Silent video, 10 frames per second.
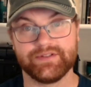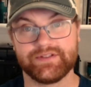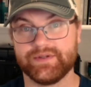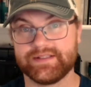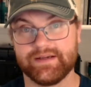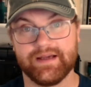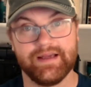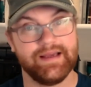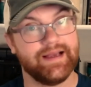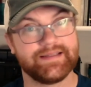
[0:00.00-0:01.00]
So it's
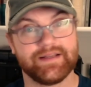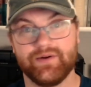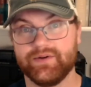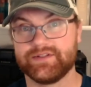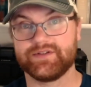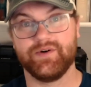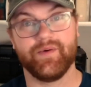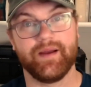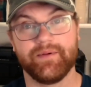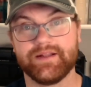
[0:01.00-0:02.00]
an old school way,